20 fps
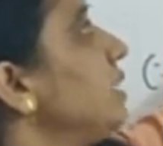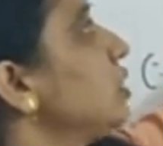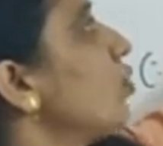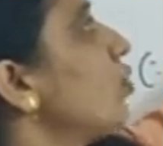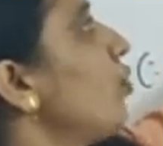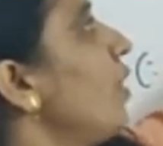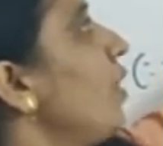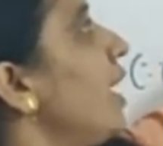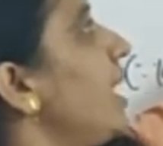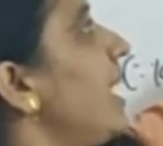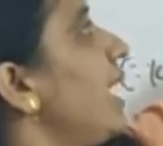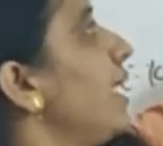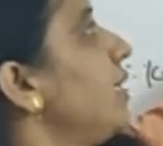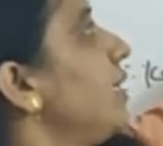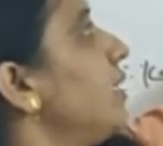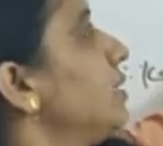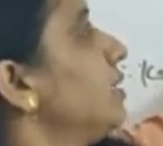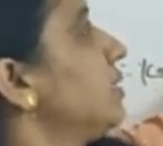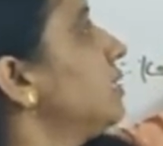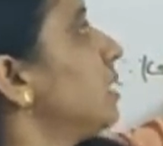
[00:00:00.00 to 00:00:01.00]
square x
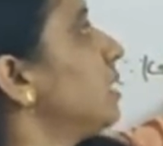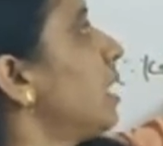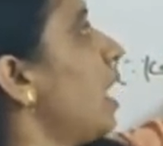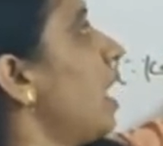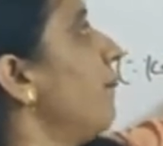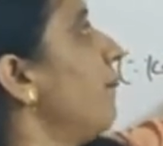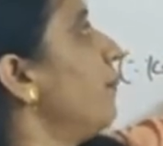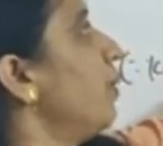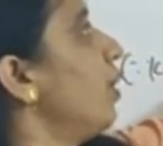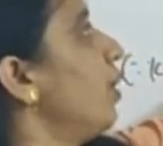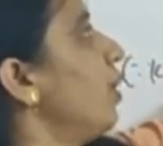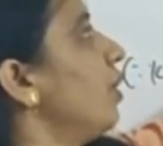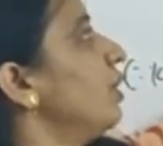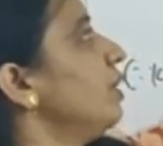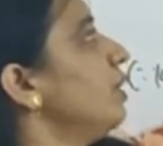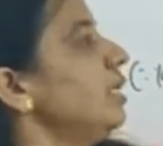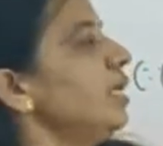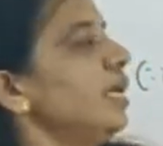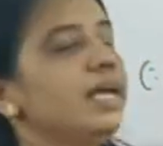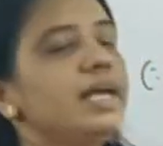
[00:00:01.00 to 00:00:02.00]
upon
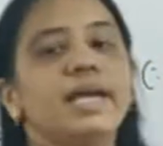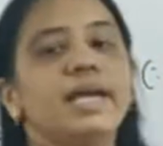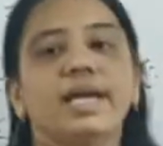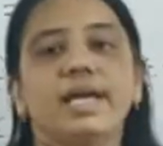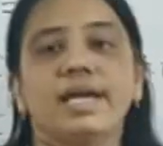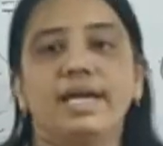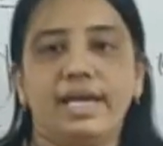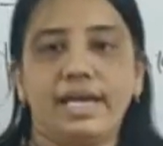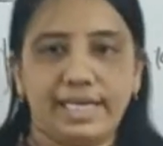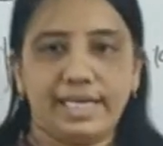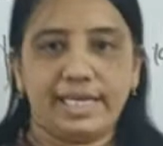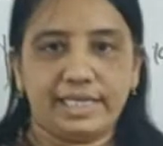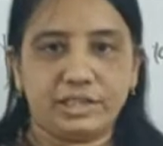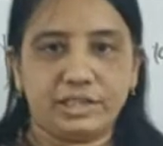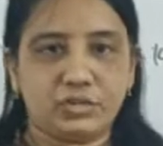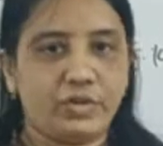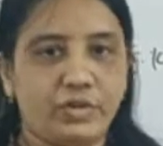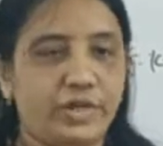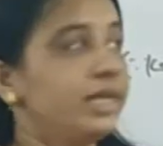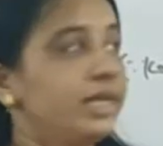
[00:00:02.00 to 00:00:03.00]
x
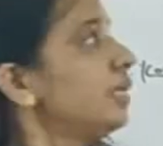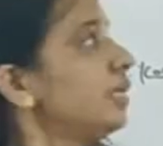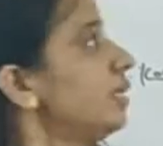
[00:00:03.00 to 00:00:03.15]
square